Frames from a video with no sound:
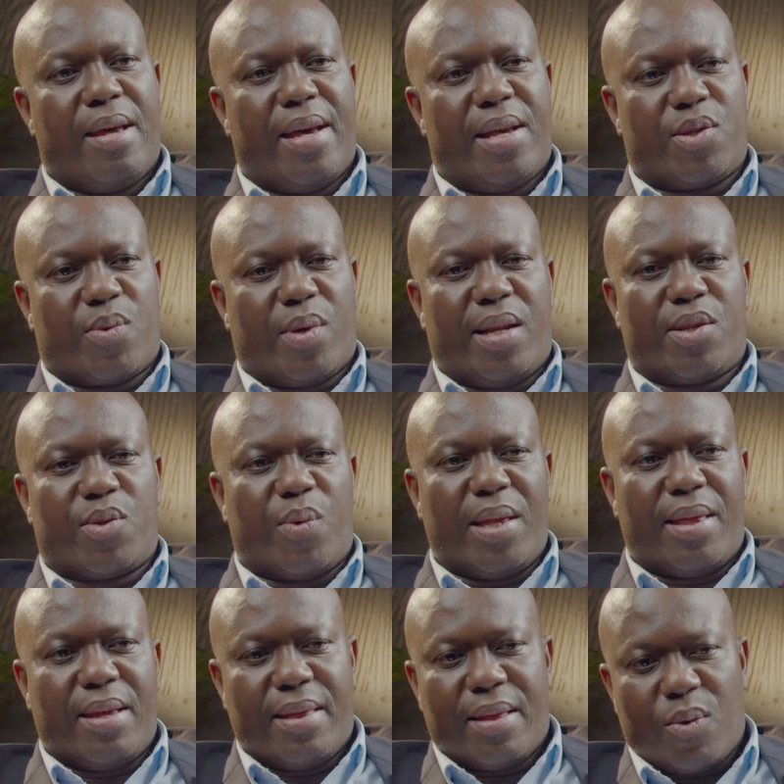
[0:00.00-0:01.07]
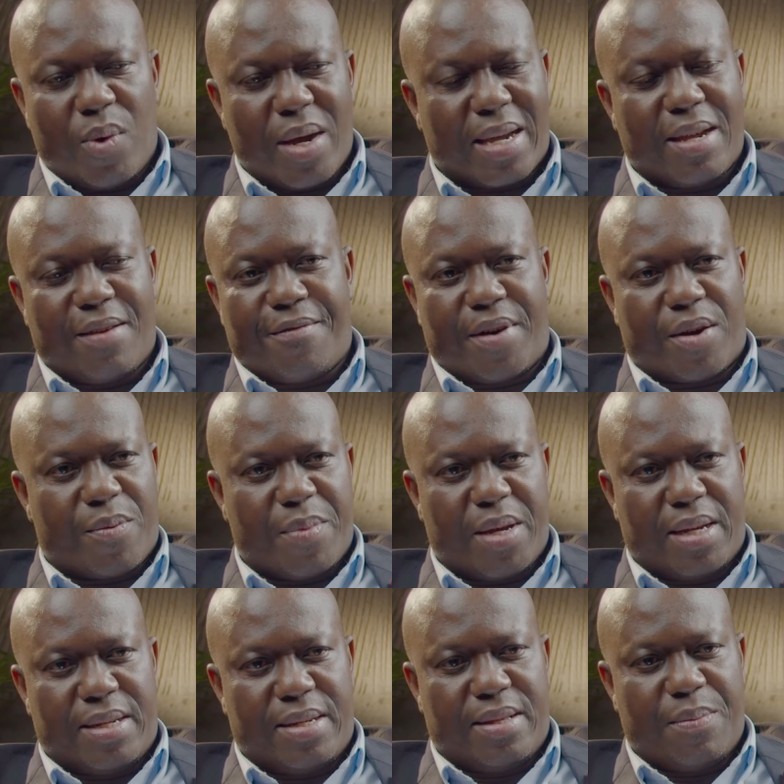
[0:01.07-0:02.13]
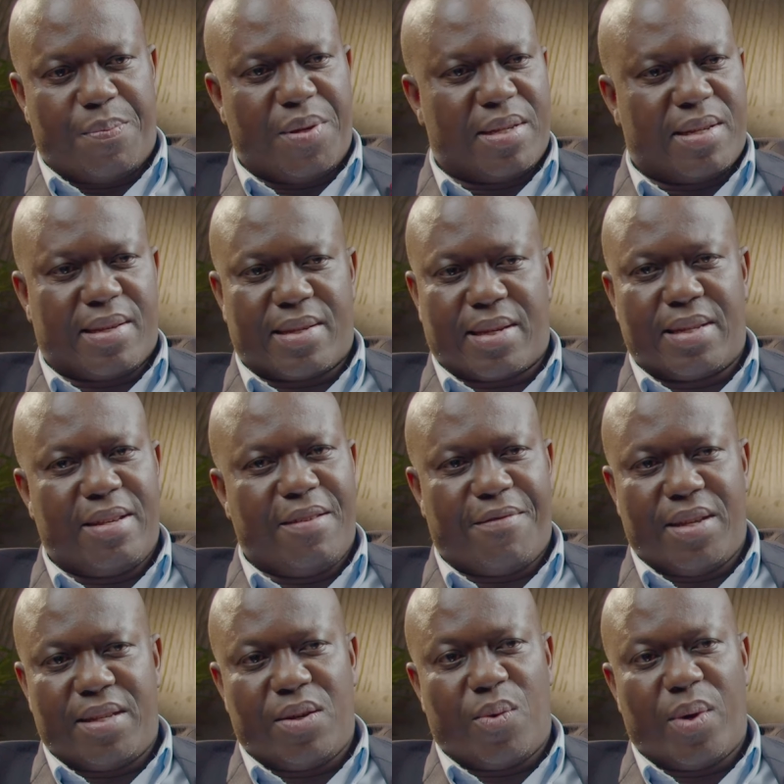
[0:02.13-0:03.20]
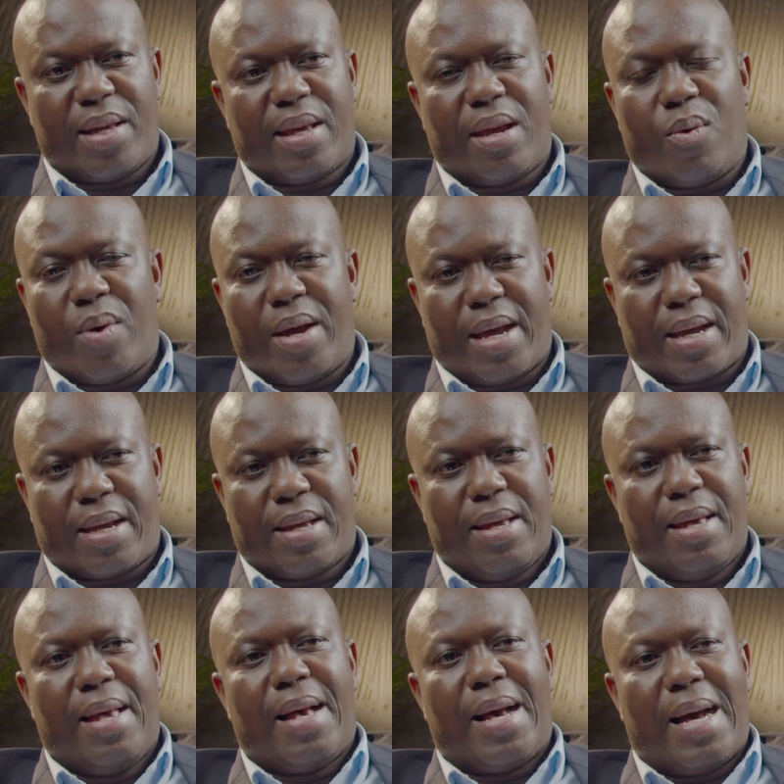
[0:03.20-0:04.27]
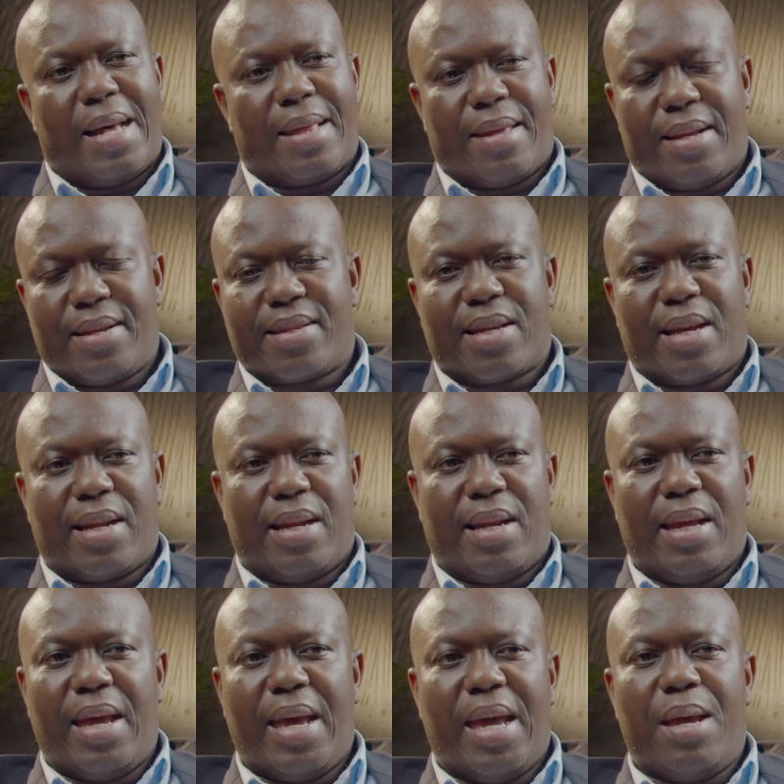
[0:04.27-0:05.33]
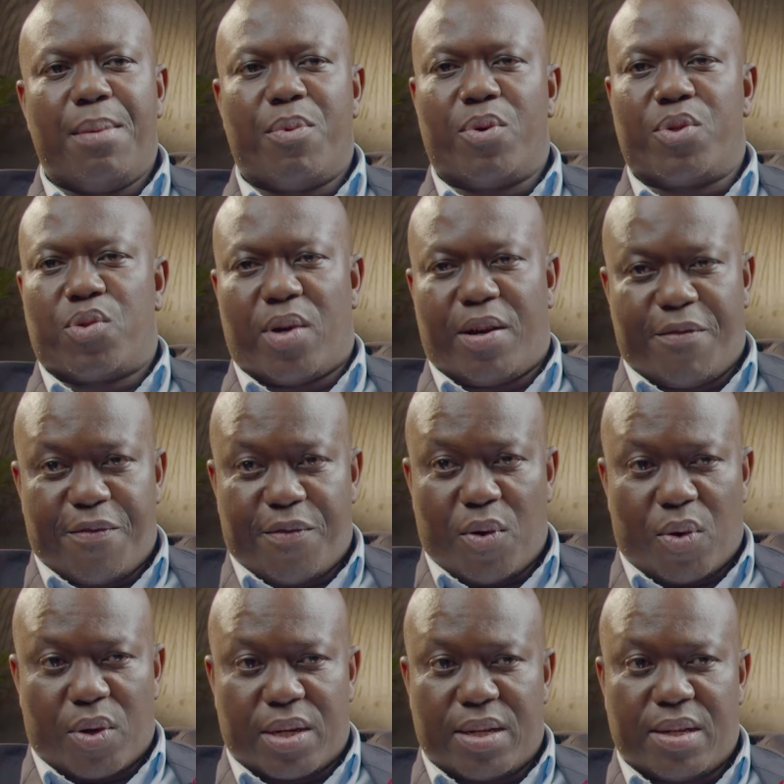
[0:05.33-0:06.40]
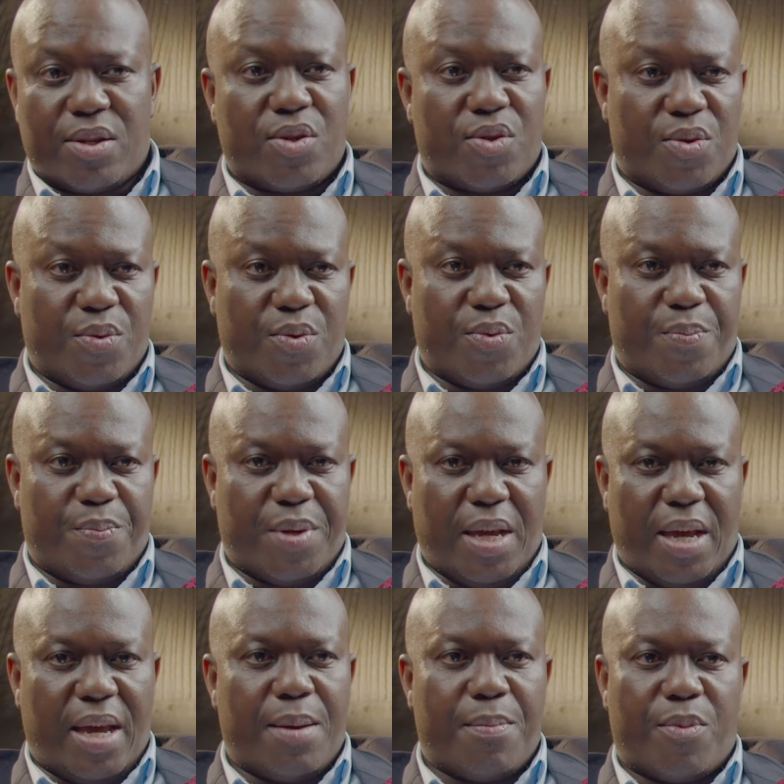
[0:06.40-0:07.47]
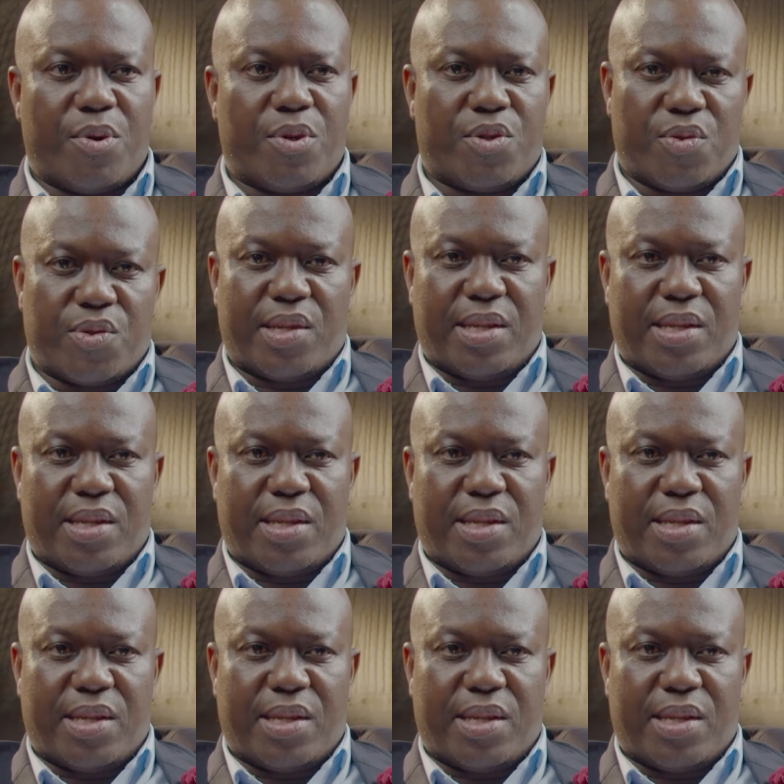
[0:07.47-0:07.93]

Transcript: as well as within the work environment, the business activity where they work, are then suddenly able to afford to be able to